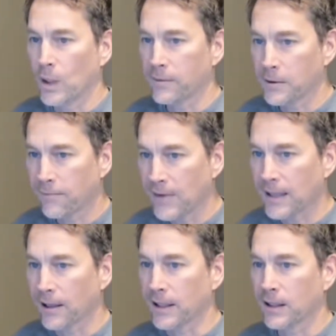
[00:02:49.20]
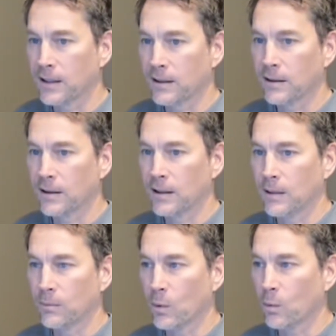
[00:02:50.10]
Whatever you're feeling,
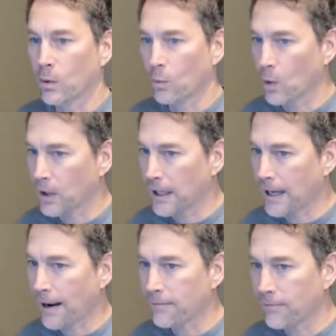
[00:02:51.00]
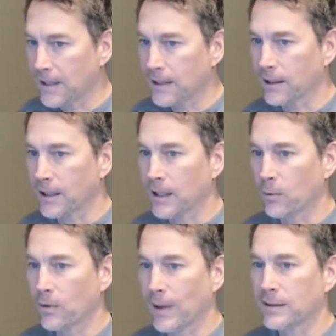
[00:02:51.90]
and we're, we're working on a feeling
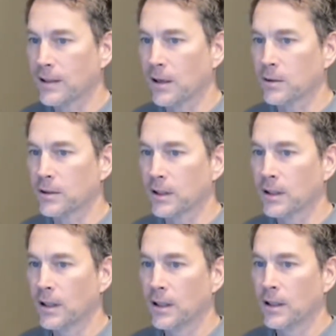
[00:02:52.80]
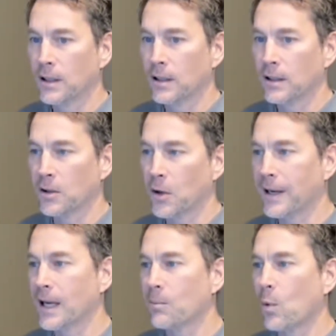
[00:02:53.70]
here with mindset coaching,
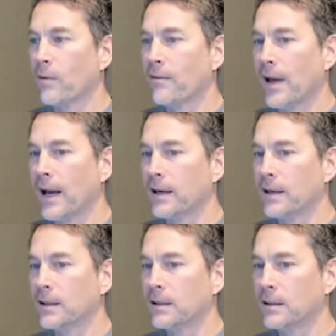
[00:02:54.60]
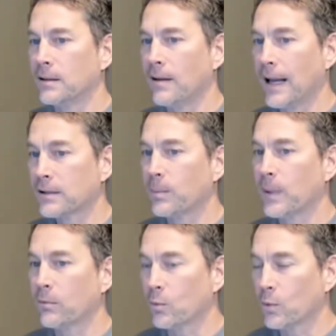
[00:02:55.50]
you're going to get more of that. That's
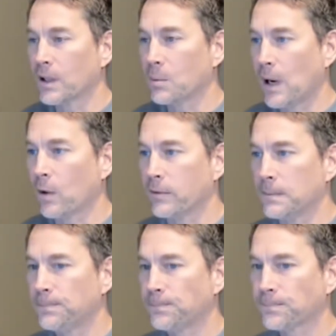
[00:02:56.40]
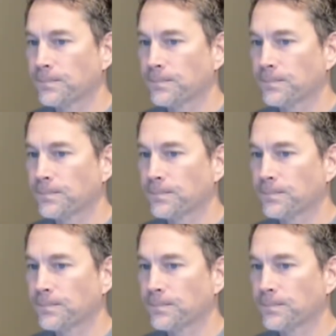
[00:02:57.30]
been really powerful.